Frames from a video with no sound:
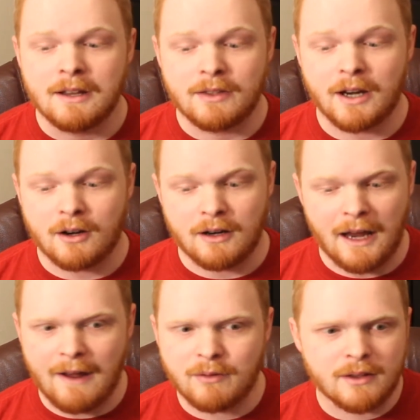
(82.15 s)
They're
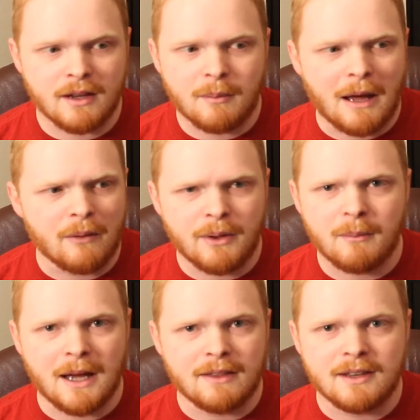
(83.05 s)
everything about
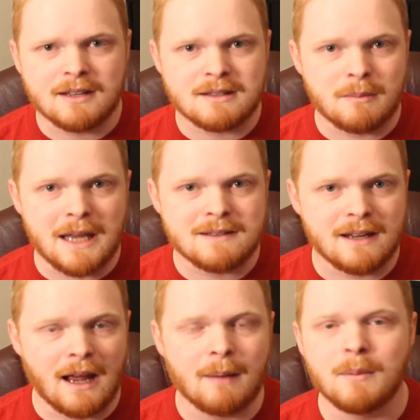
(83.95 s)
them I think is
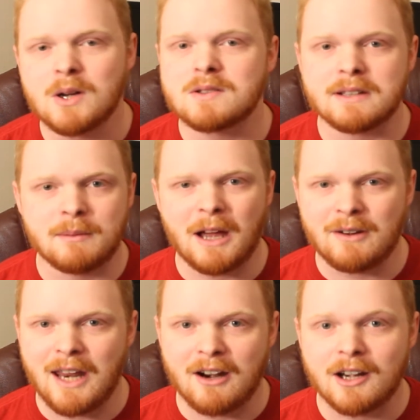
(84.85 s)
amazing. I'm mostly
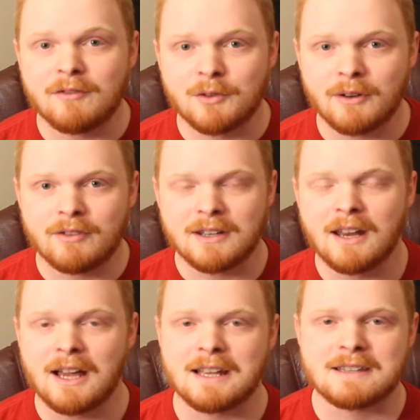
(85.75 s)
about narrative driven
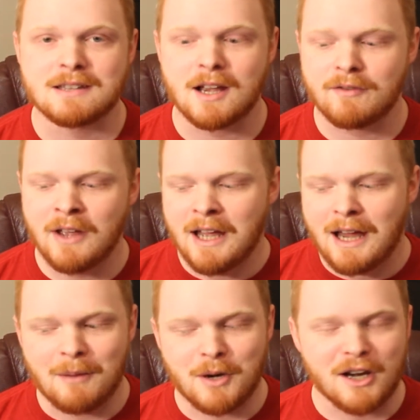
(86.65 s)
uh, stuff.
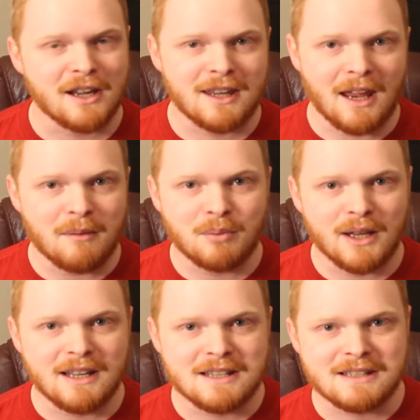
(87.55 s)
I'm not a
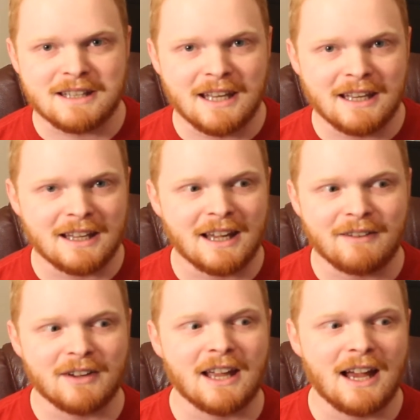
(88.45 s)
gameplay is king kind
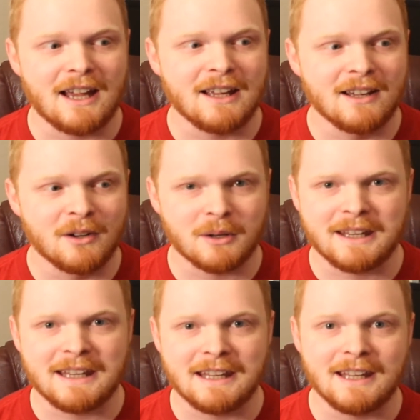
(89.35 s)
of a guy or
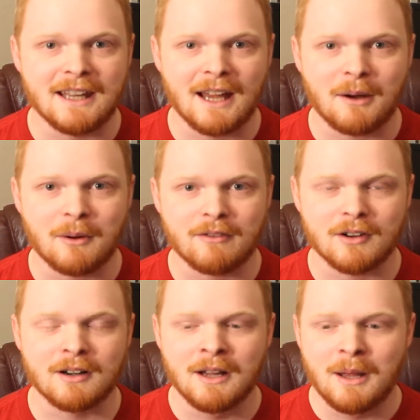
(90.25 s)
key,
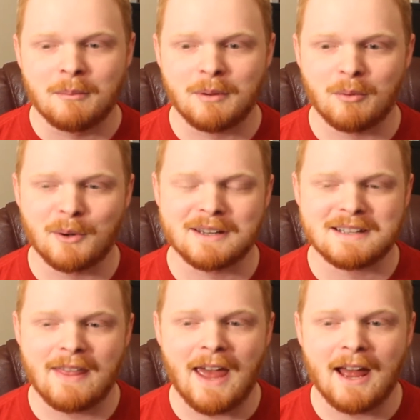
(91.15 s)
however people want to
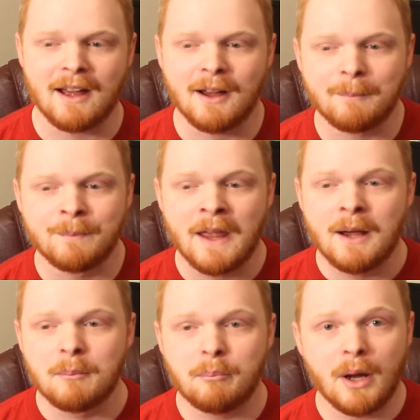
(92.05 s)
say that. Um,
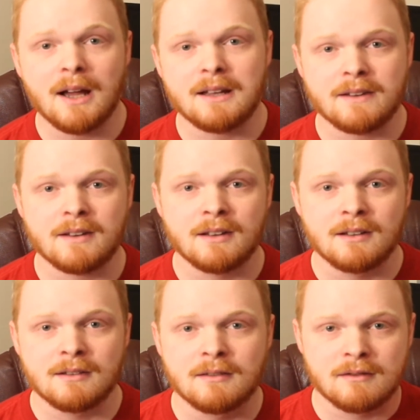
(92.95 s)
but
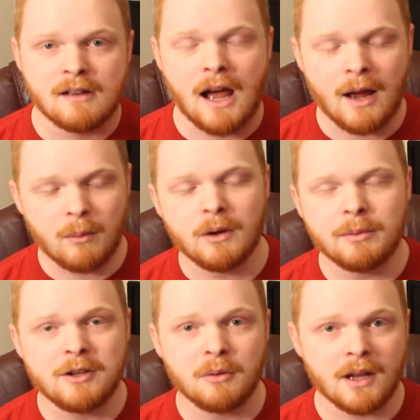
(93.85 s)
I will
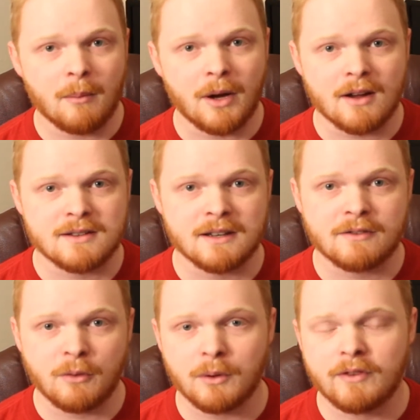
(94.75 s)
be doing unboxings
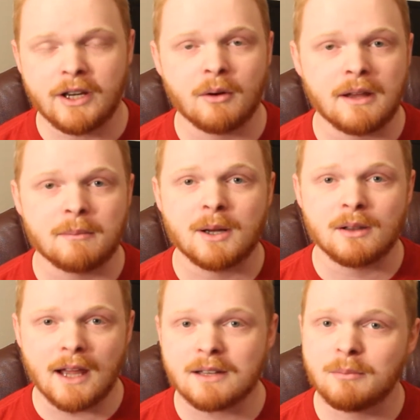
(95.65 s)
for video game
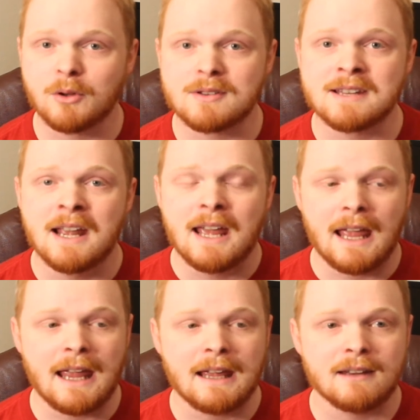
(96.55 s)
collectibles
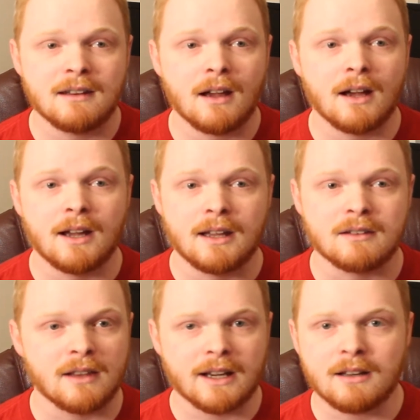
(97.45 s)
and uh,
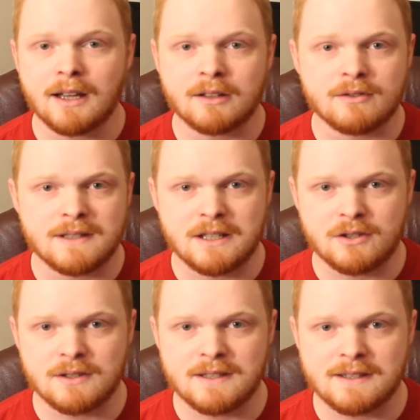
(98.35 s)
like collector's
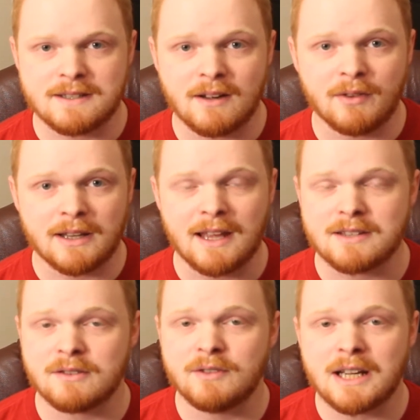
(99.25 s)
editions and stuff like that.
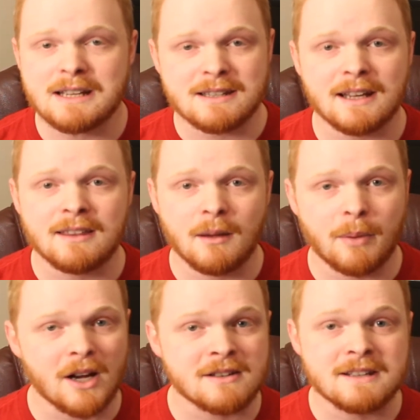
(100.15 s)
So if you guys like the
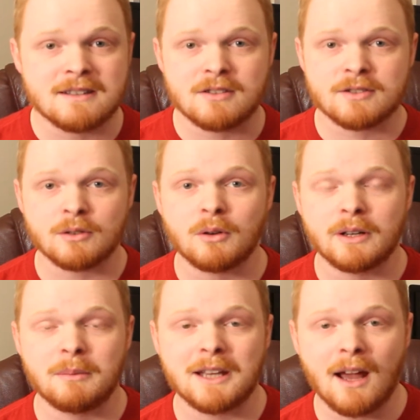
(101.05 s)
unboxings, they're still
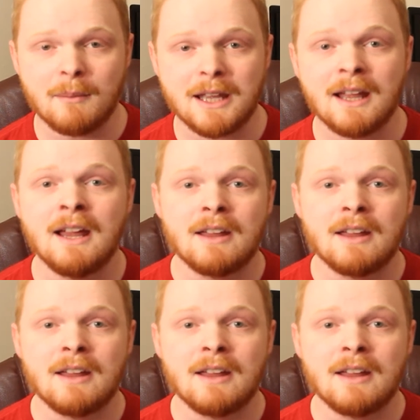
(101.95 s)
going to be coming.